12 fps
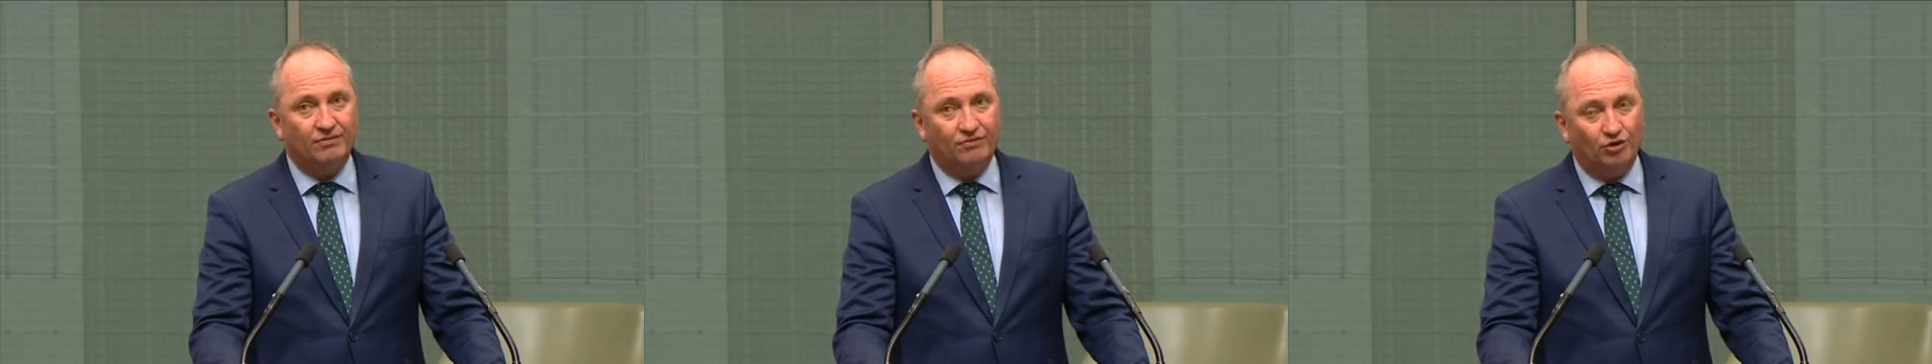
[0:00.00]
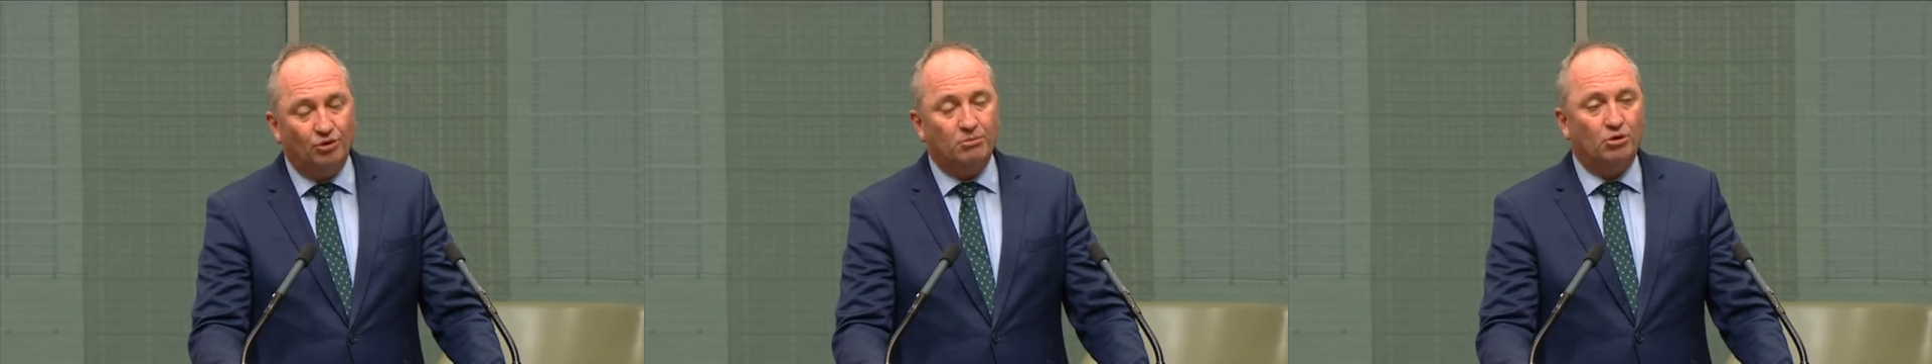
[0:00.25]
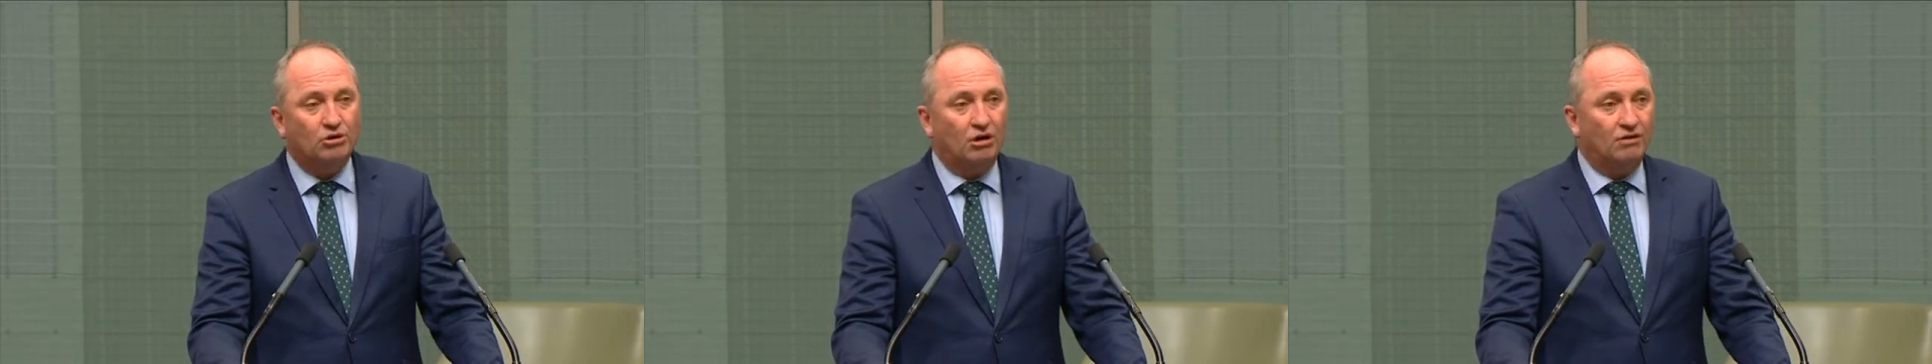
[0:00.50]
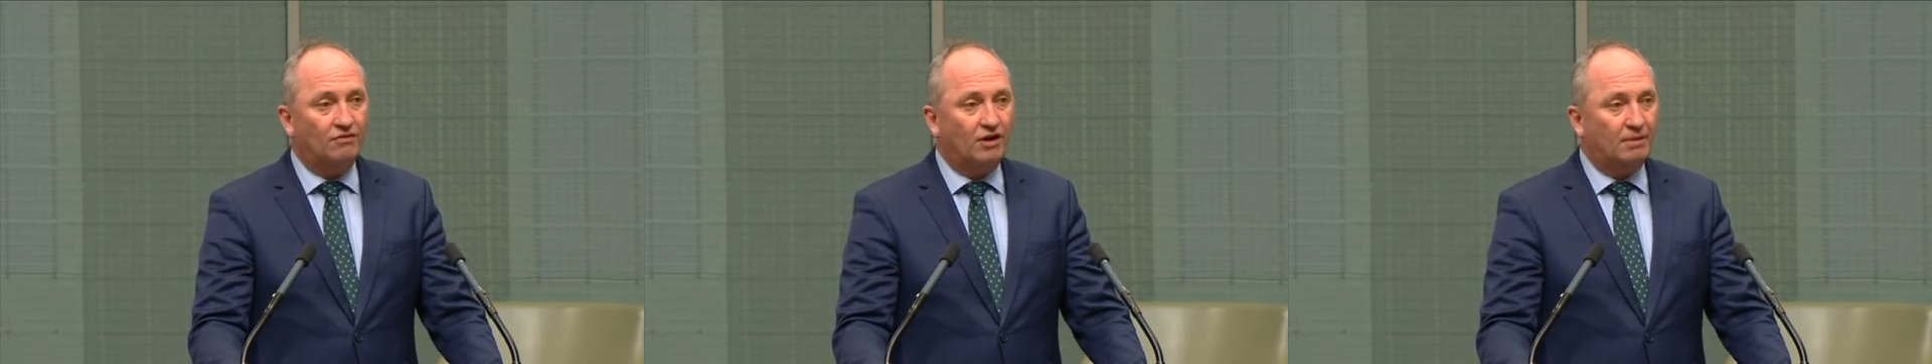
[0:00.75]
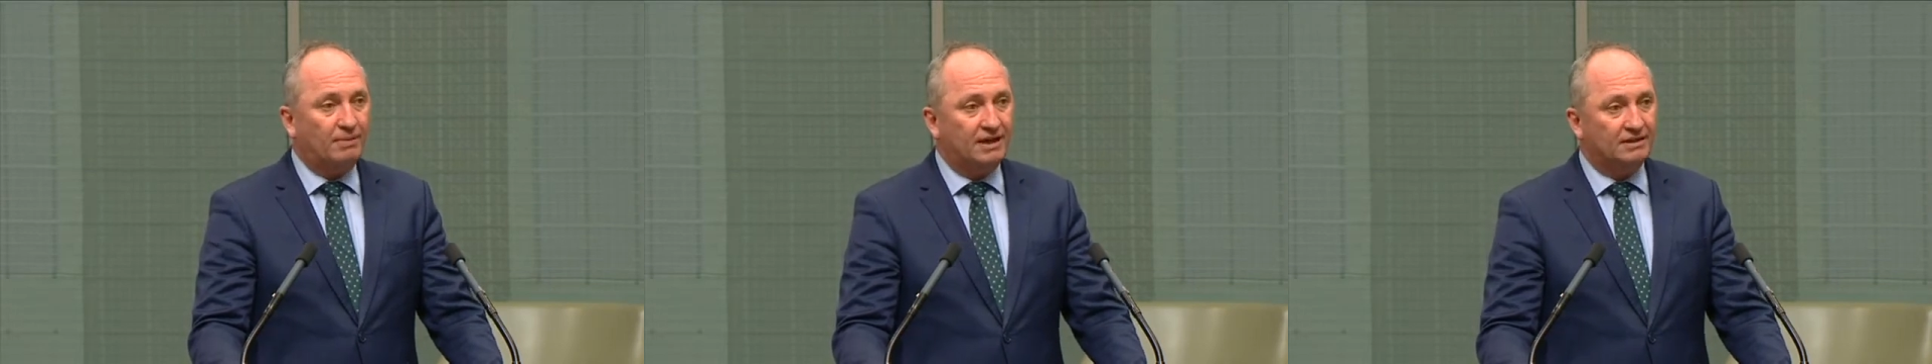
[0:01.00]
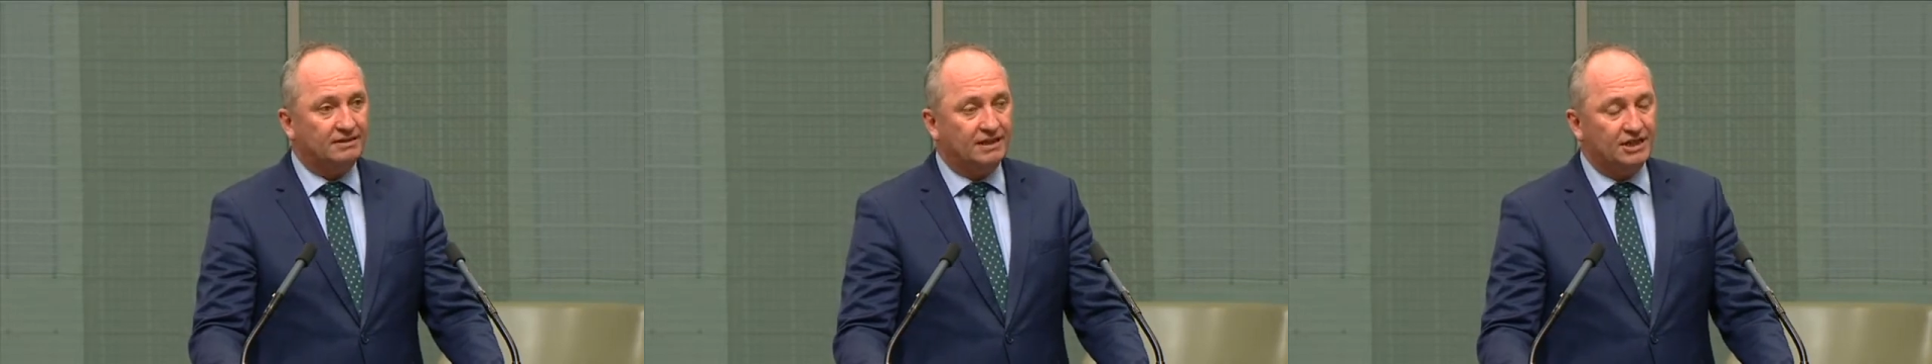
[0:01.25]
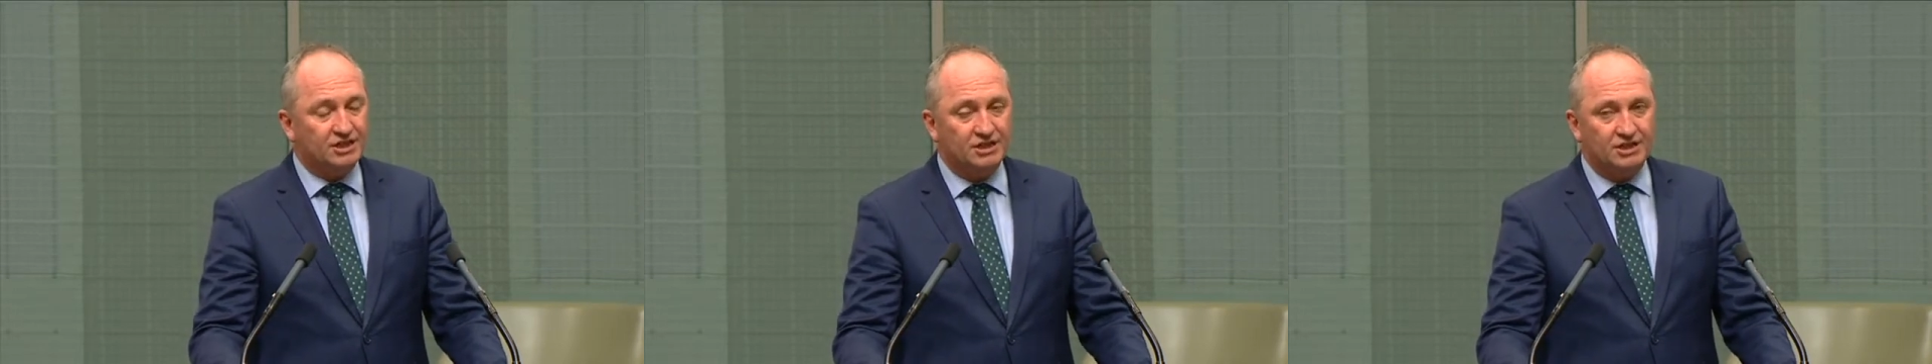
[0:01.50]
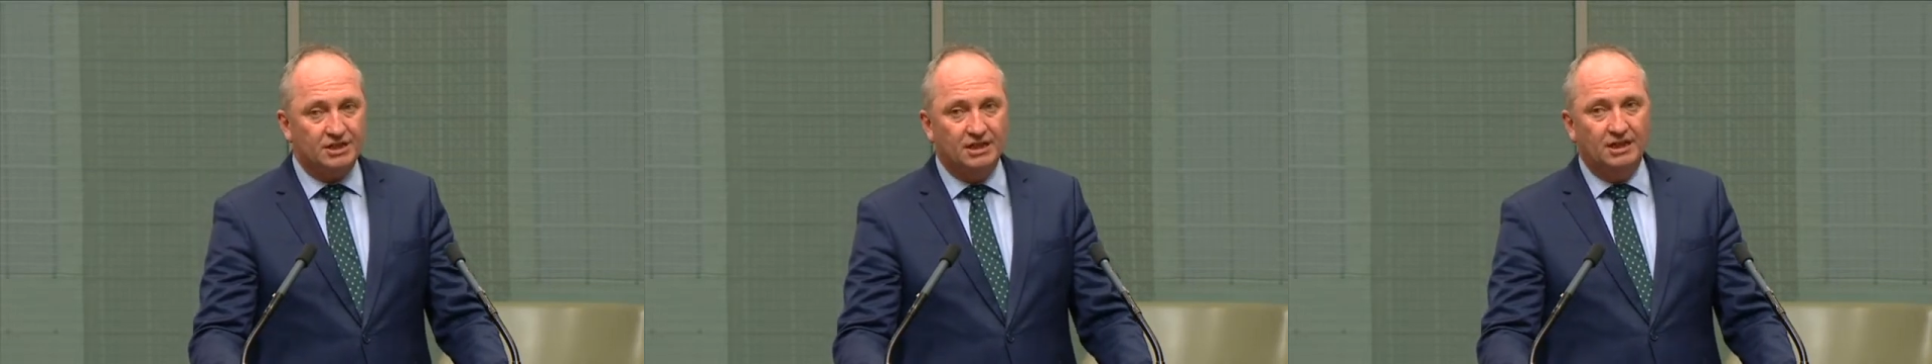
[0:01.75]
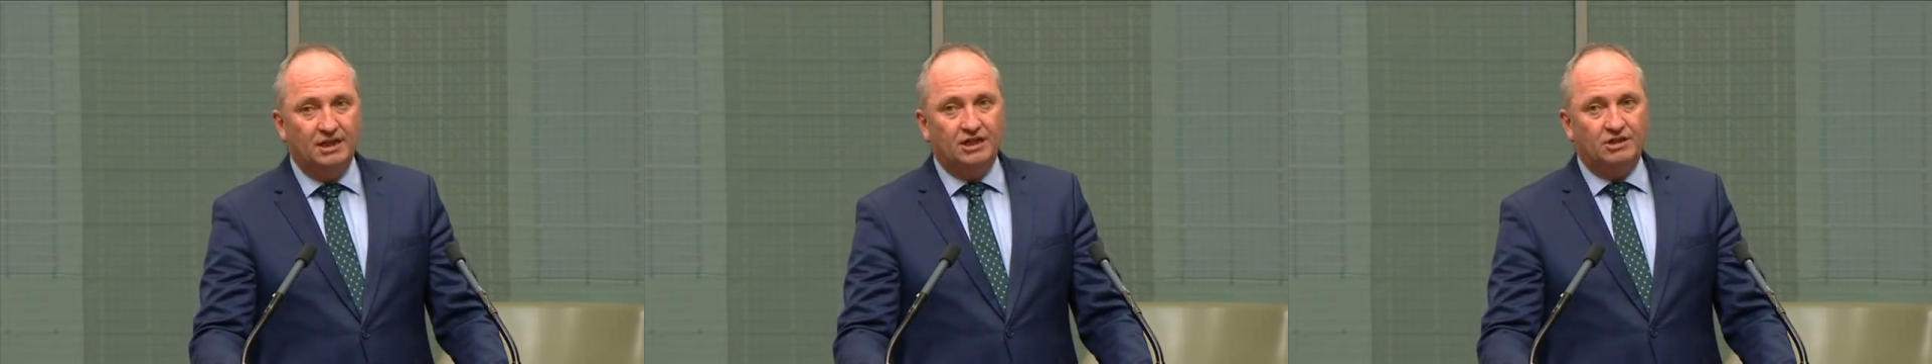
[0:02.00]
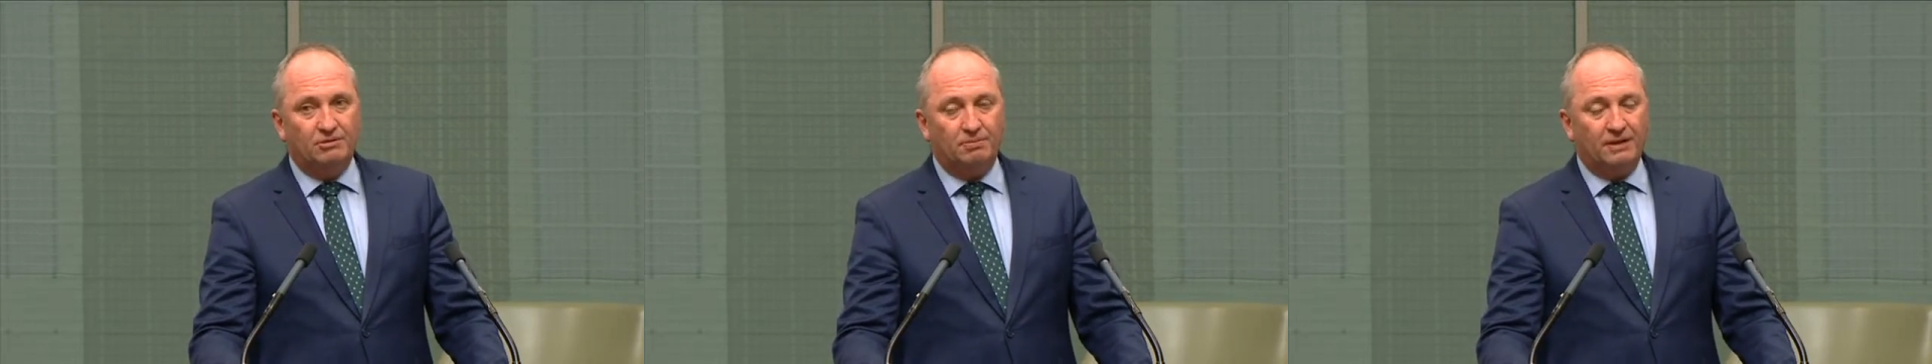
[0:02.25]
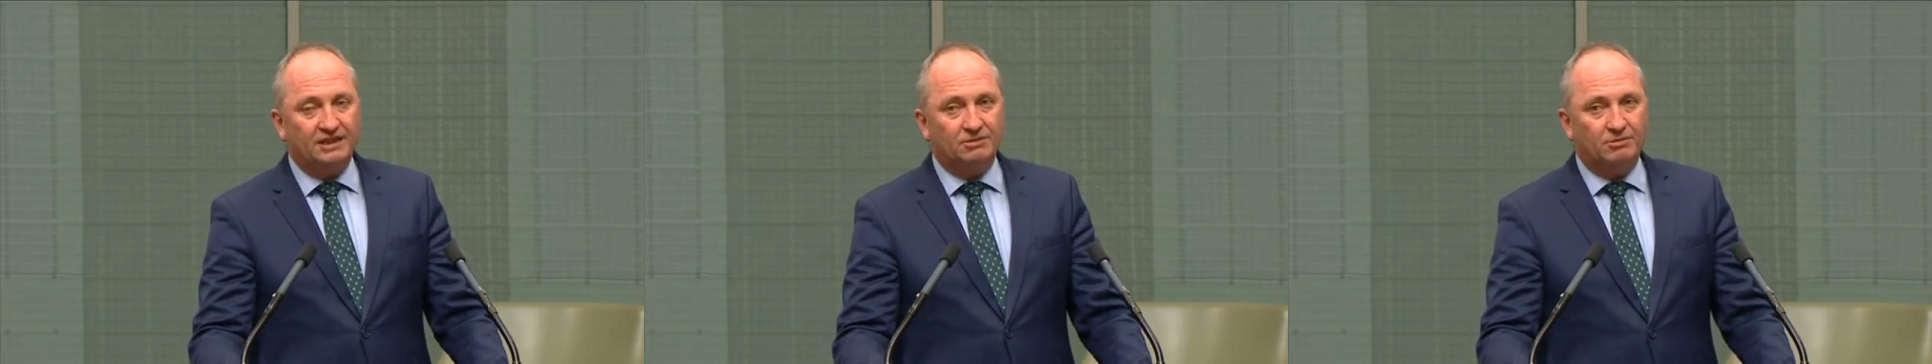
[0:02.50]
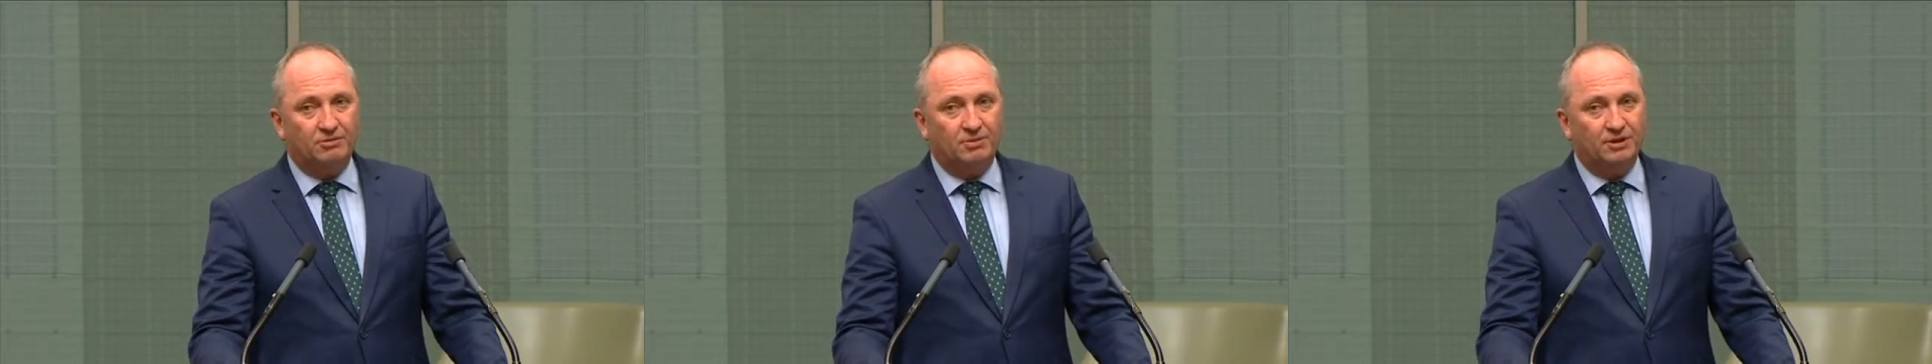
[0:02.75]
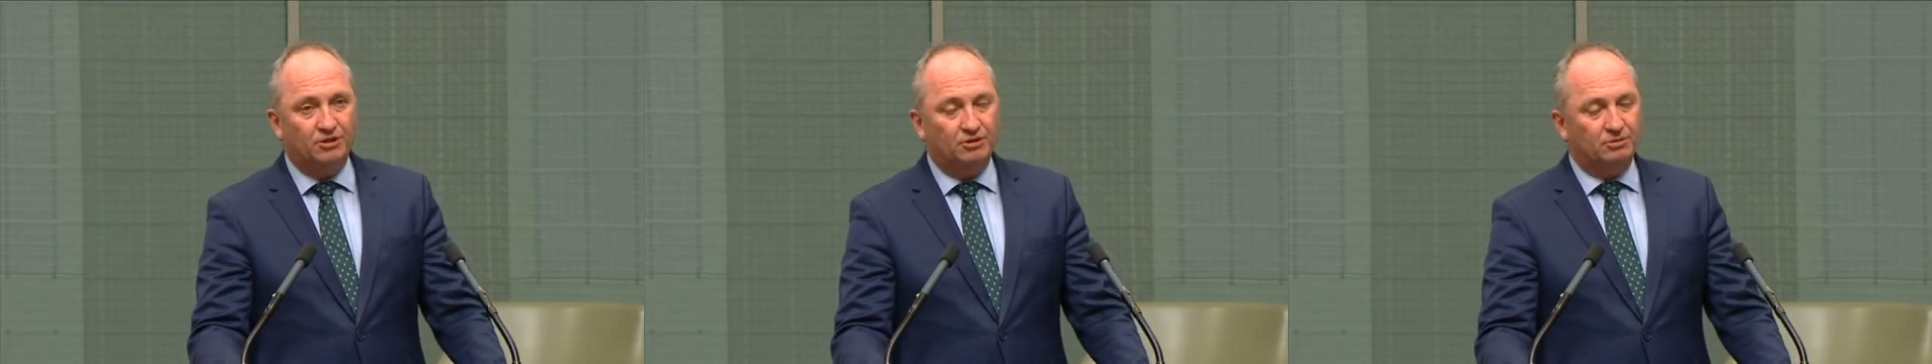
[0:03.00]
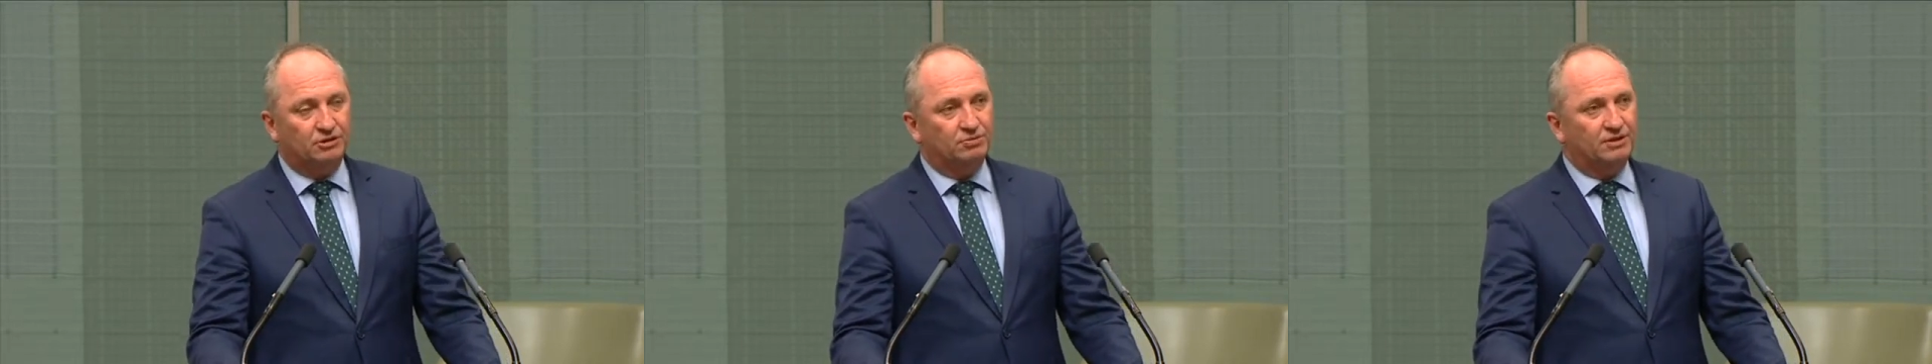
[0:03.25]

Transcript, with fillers: four more coal-fired power stations to replace them with renewables.